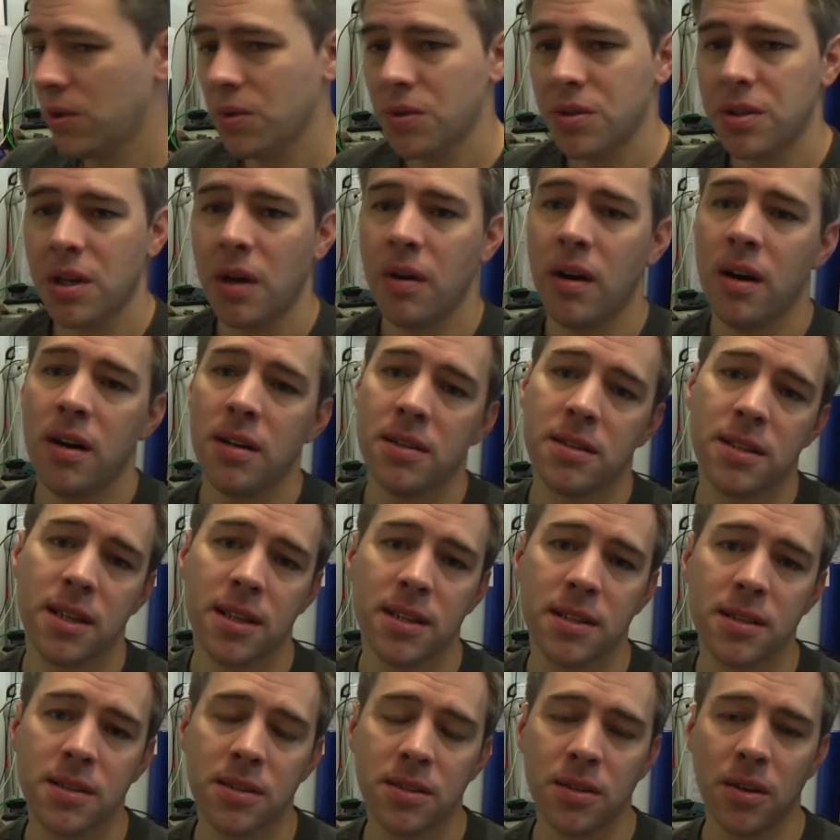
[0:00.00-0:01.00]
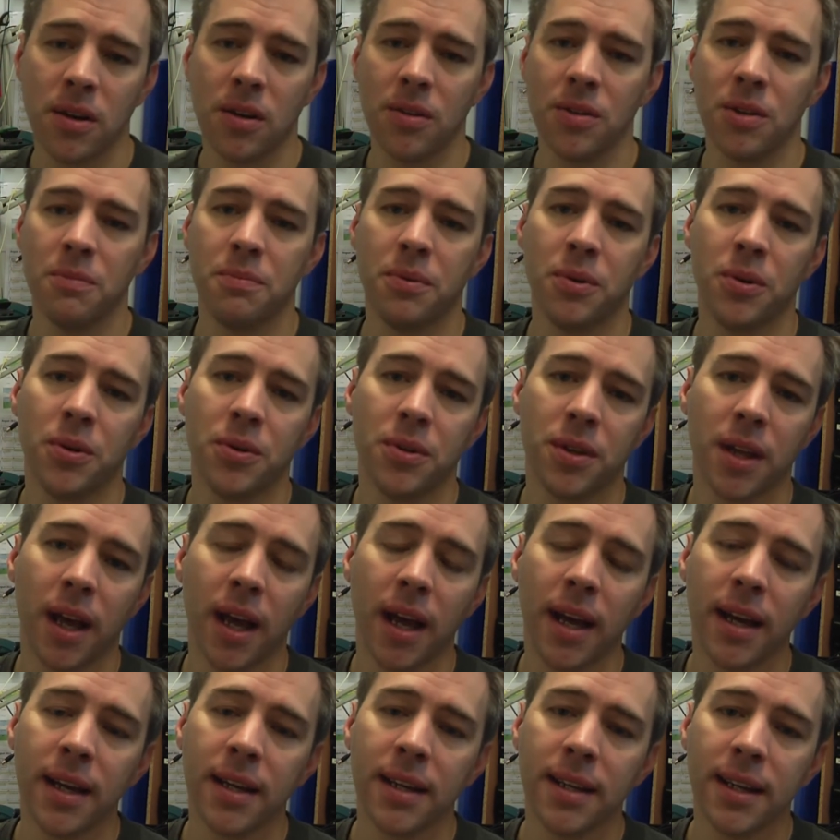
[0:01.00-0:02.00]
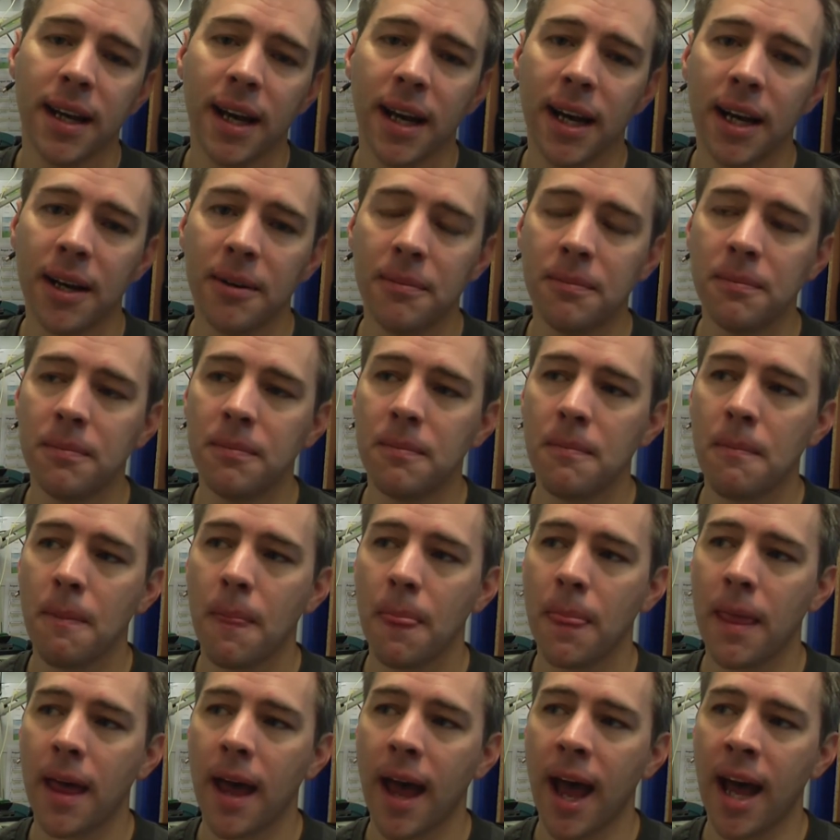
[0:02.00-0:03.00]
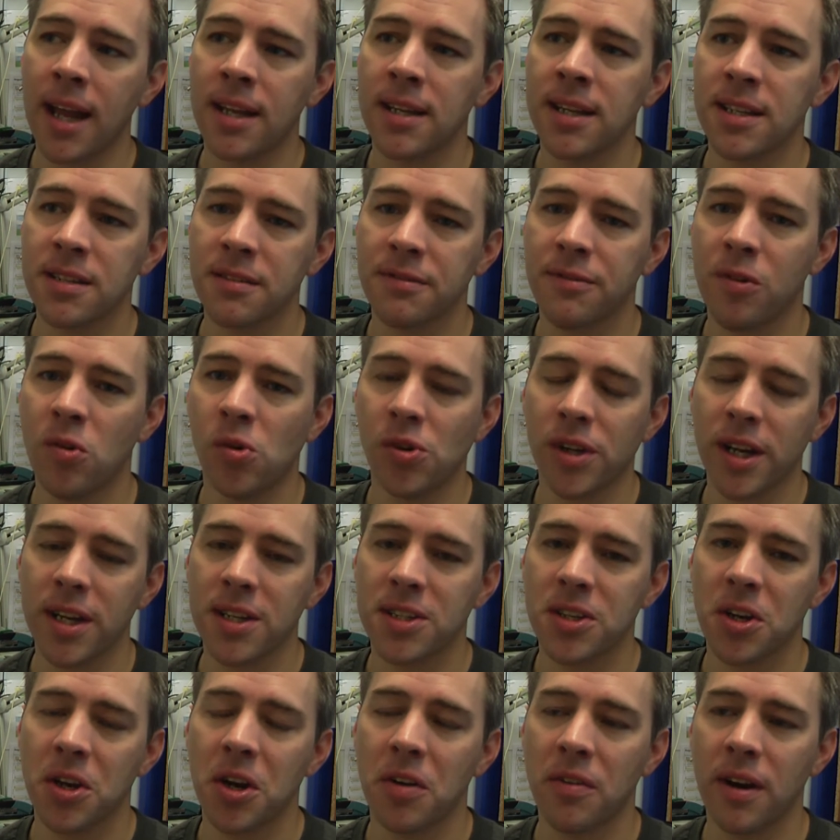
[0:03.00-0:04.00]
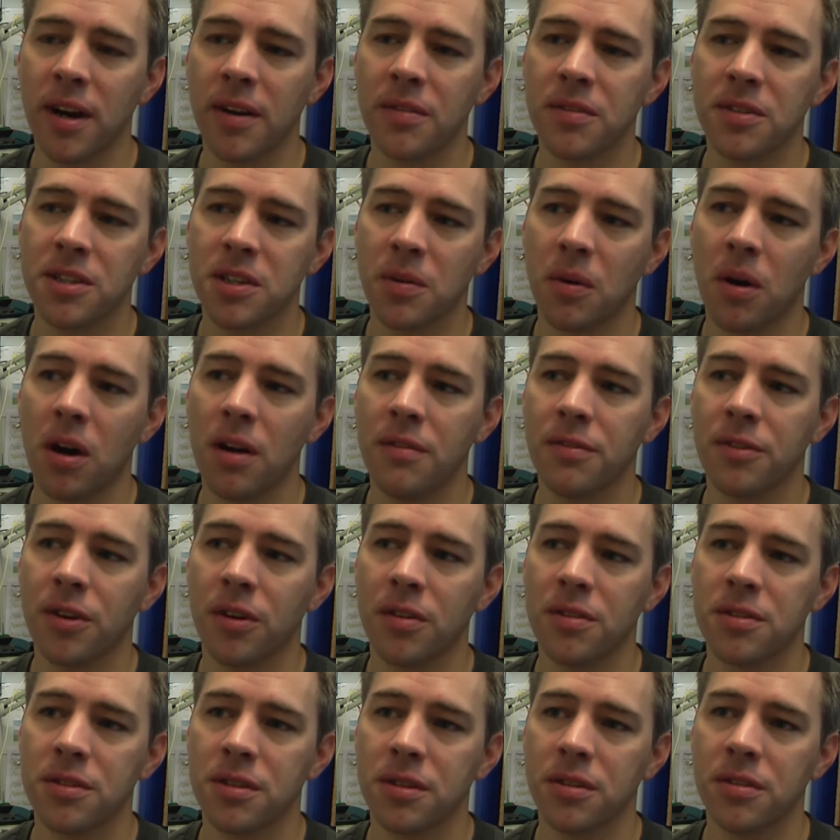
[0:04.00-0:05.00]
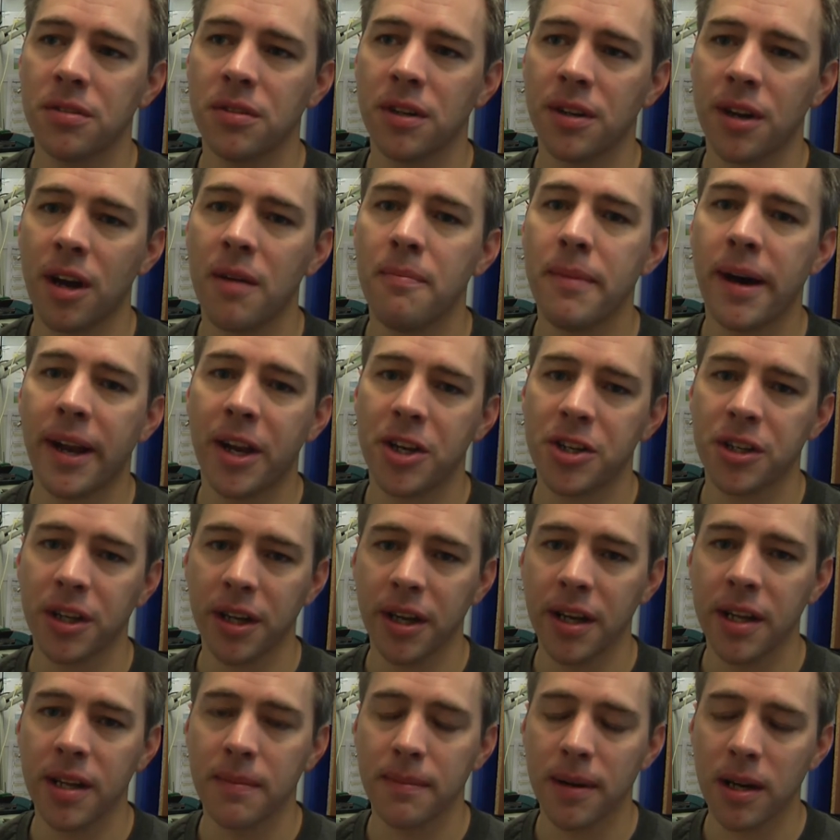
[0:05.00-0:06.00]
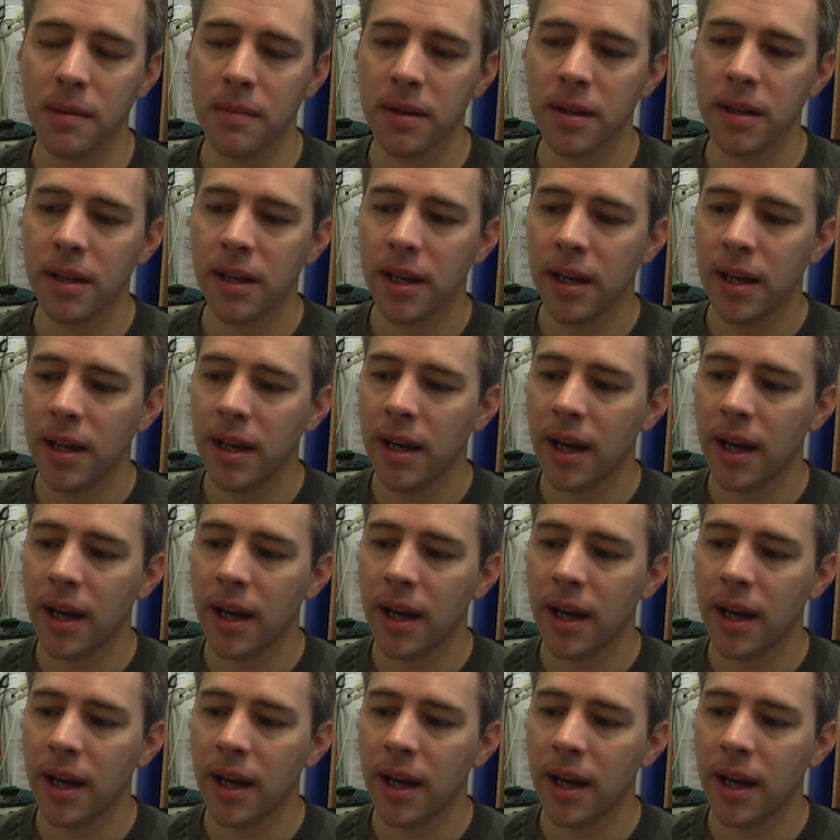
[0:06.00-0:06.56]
or so artists on the board there, and there's a 4-day turnaround. So I've got to, and I'm managing it at the moment.